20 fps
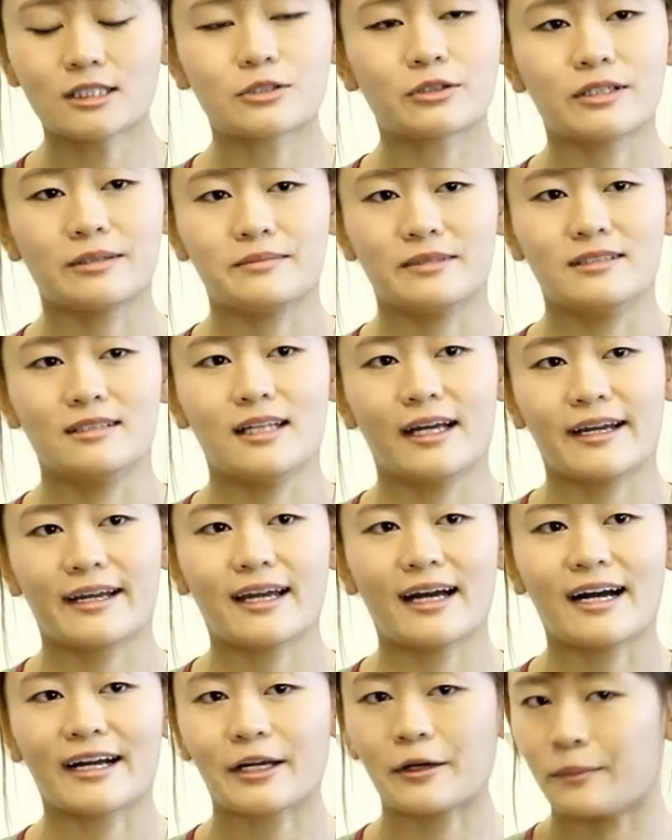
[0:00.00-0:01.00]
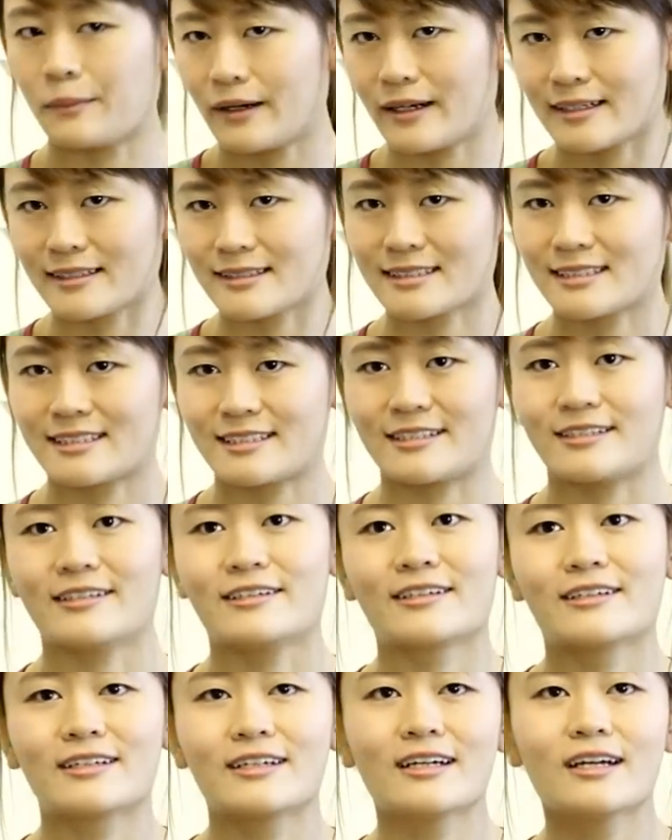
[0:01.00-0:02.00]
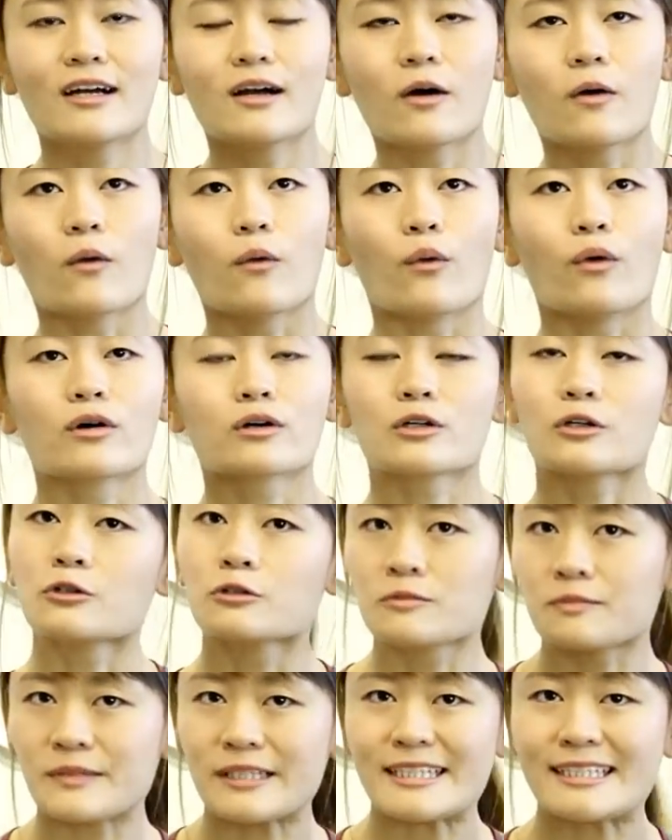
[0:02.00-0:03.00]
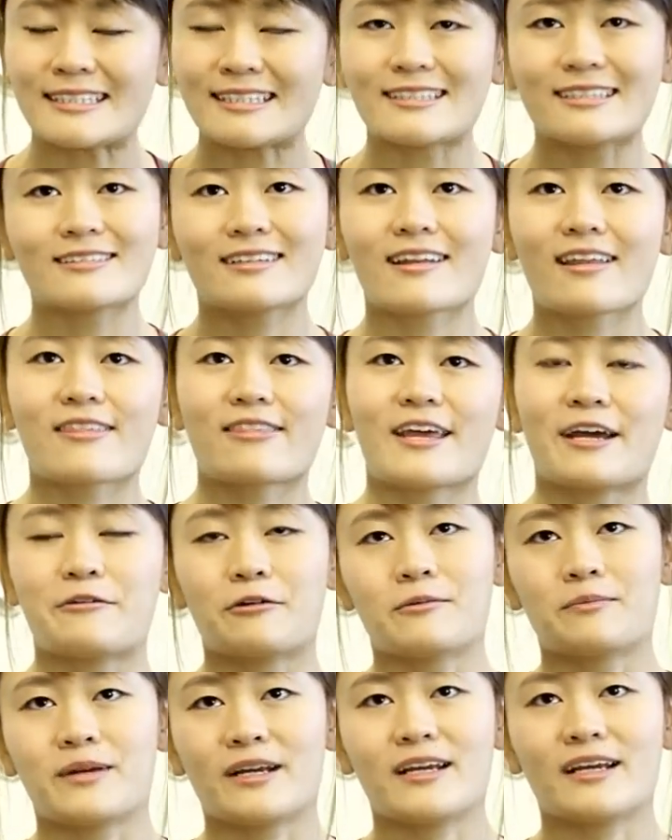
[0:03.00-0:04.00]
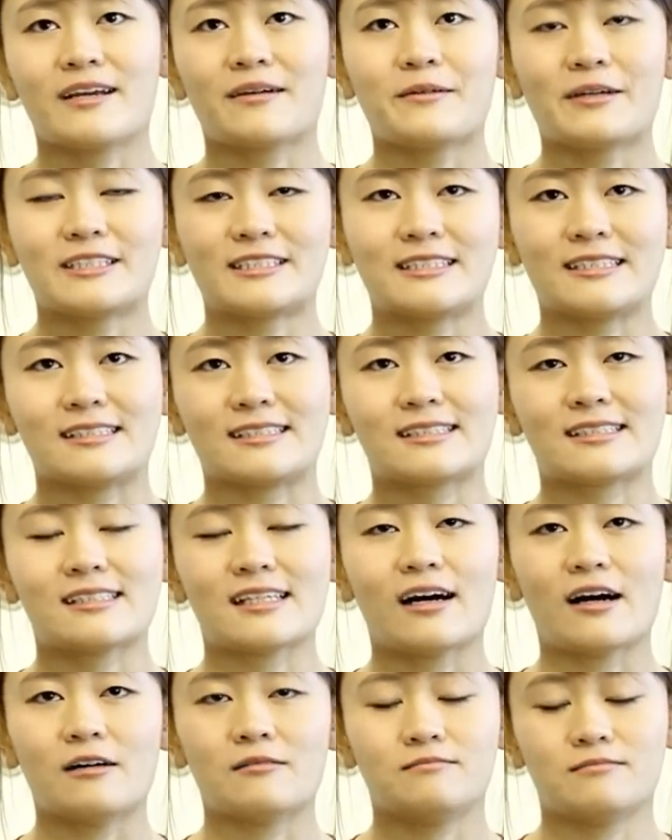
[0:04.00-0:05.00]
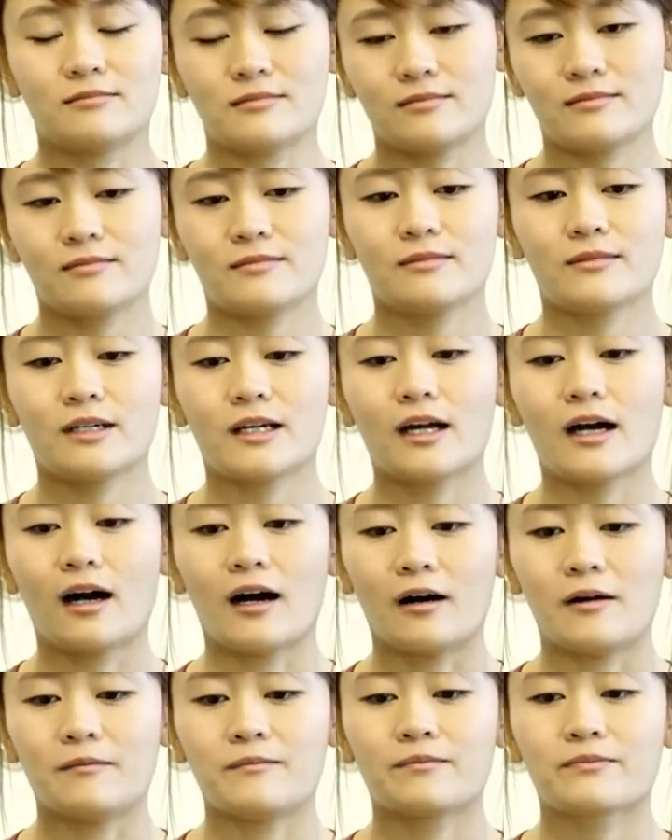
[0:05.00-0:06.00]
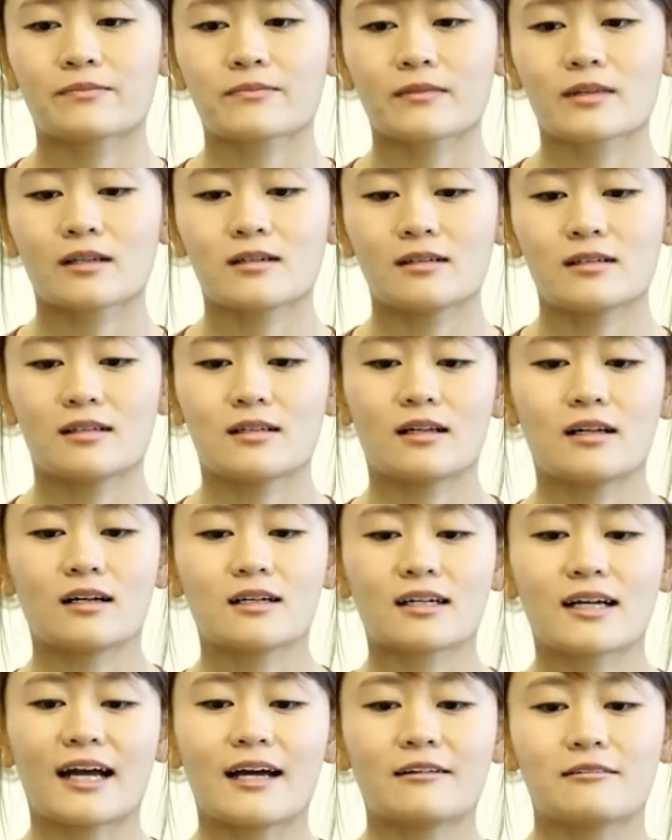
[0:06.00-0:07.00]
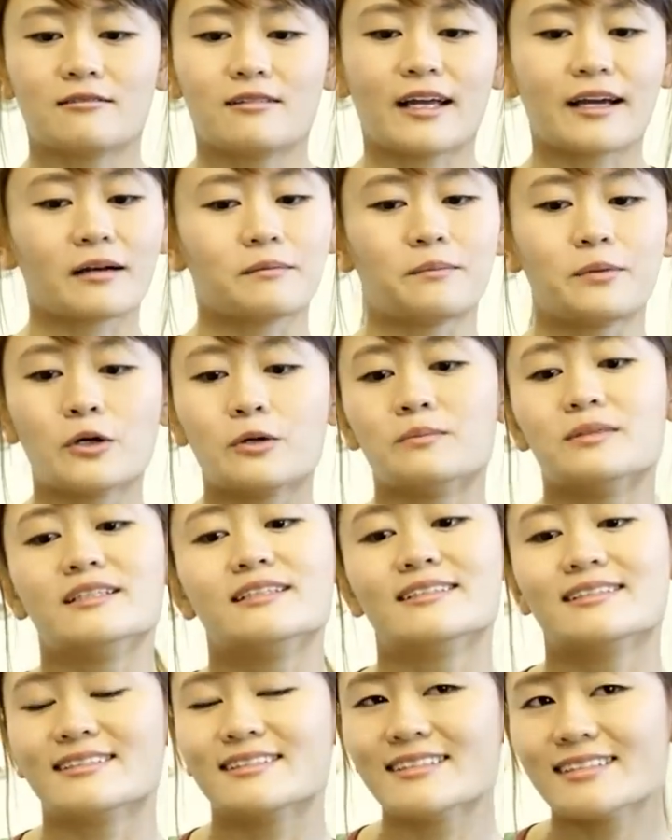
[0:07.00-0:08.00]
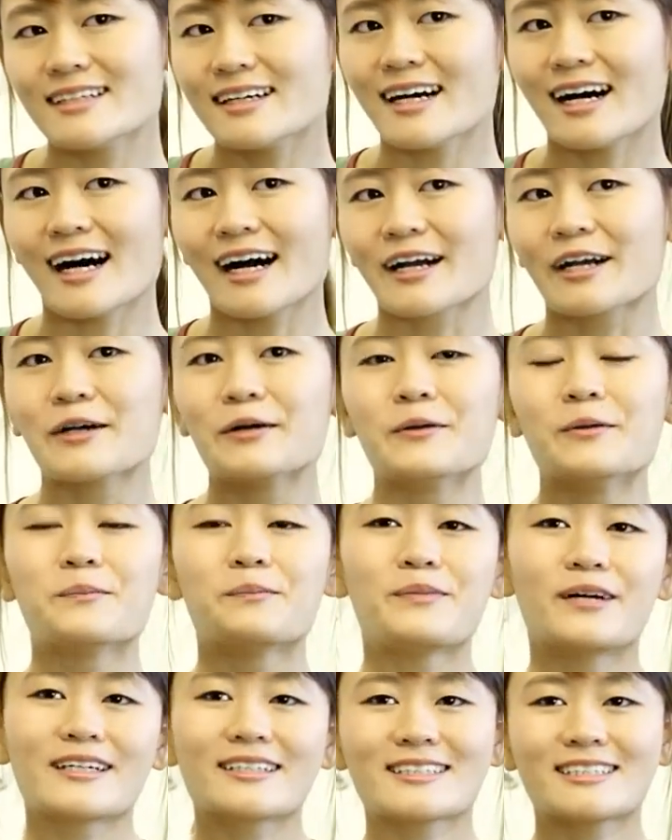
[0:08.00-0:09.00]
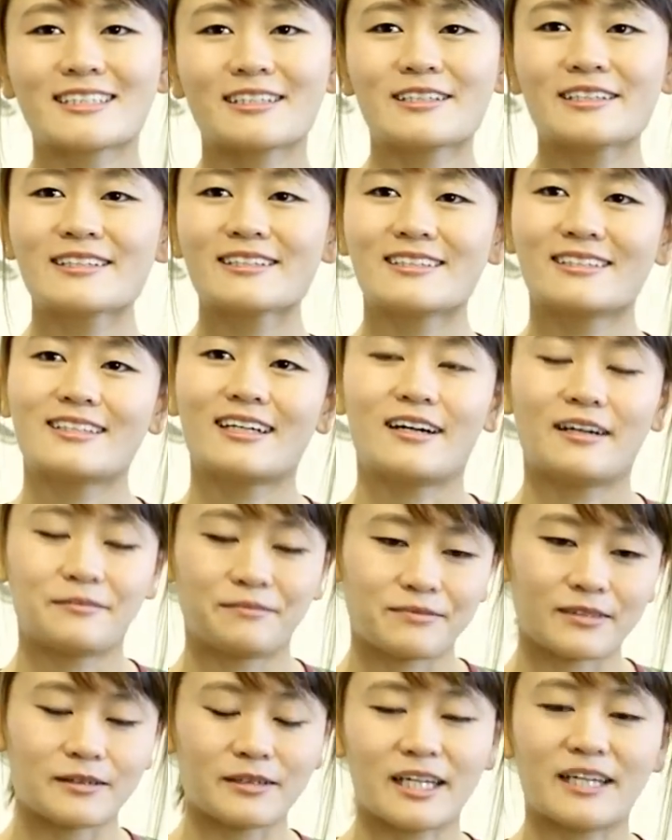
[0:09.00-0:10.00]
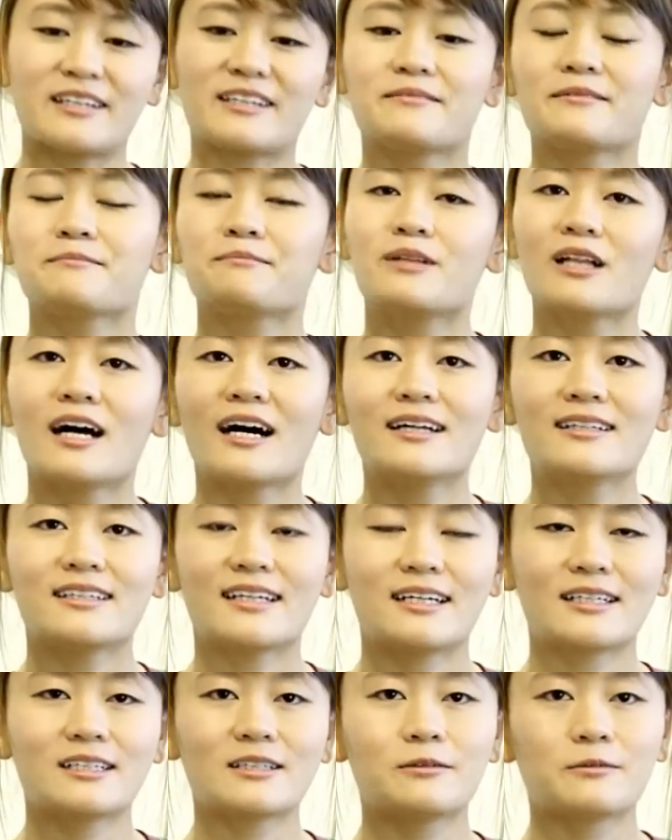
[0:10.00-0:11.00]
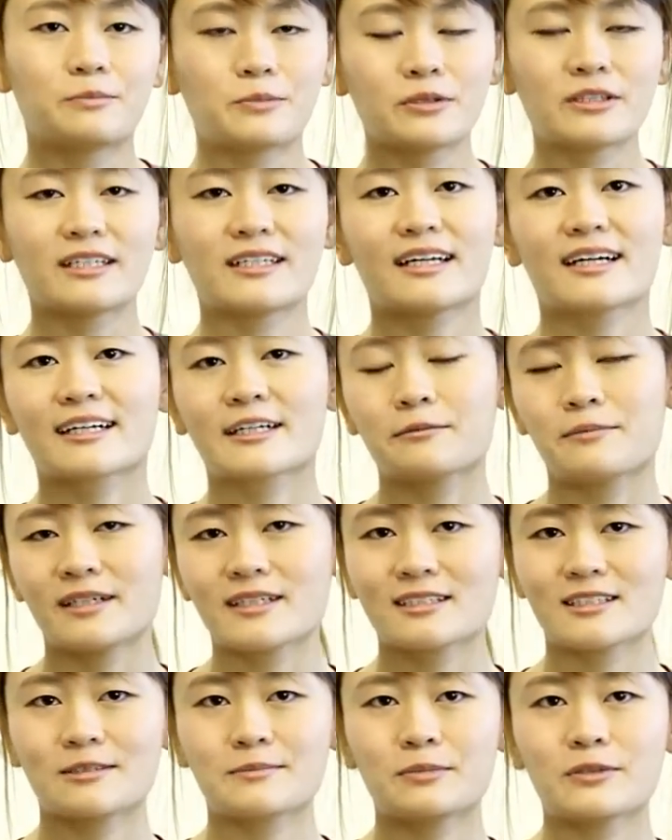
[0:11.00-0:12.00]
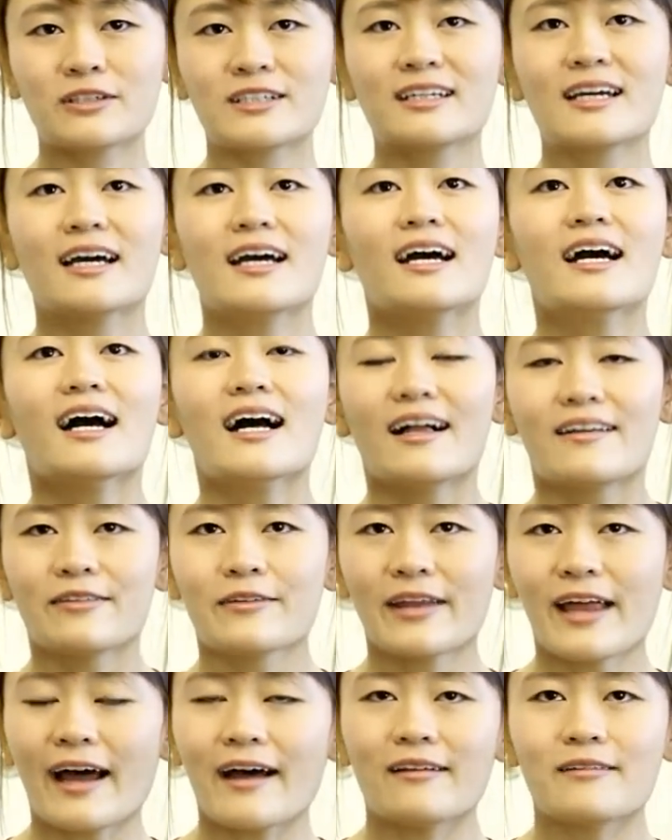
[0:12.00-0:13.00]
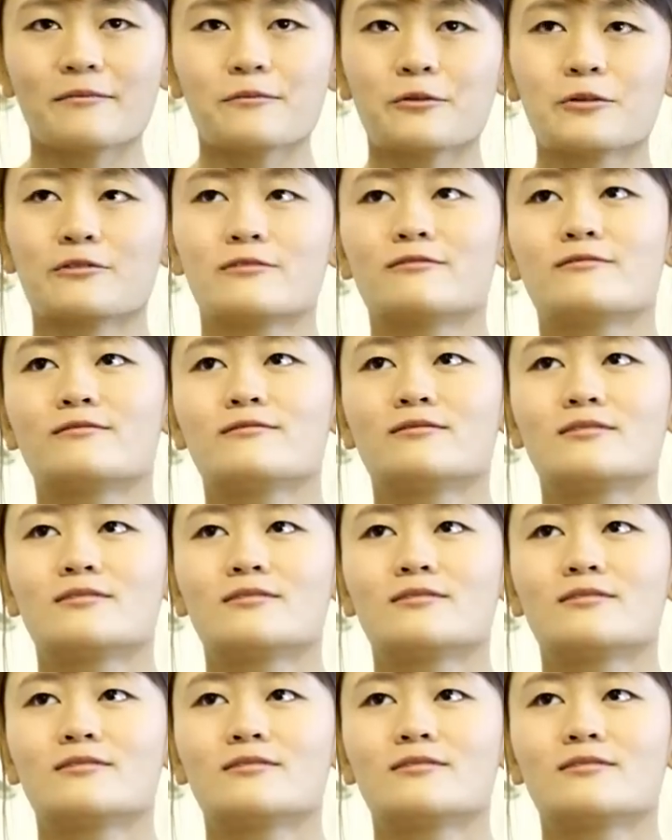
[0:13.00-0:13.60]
treatment like acupuncture or gold bead therapy, which is kind of like a permanent acupuncture, an implant that you put in acupuncture point, and that would